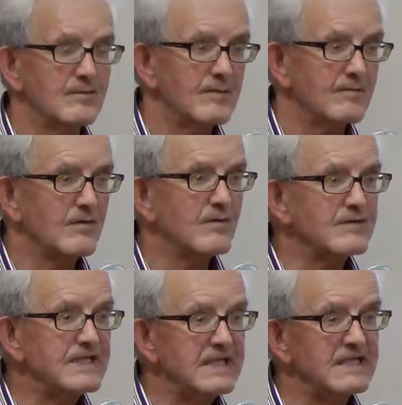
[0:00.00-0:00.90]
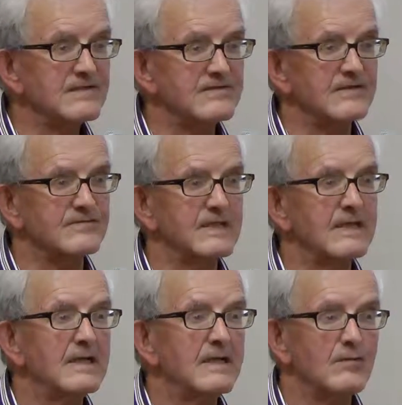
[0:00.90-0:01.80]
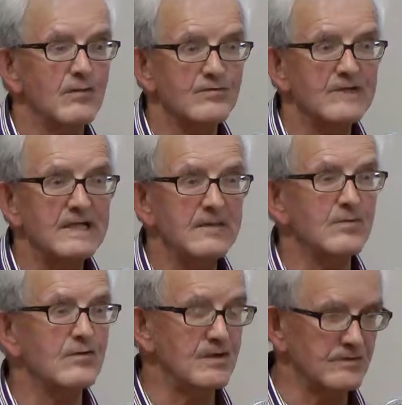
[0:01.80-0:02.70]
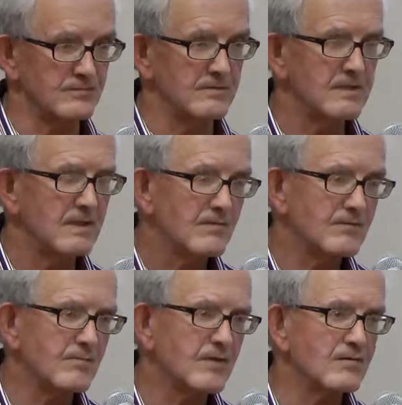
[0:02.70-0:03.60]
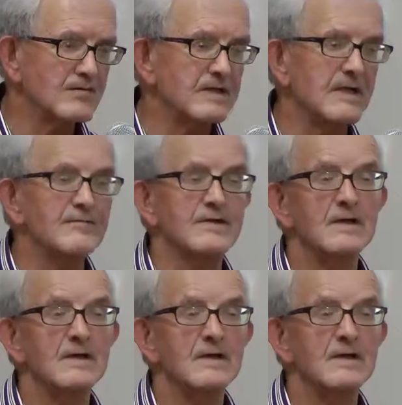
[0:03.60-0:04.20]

Around 1860, there was great immigration from County Longford,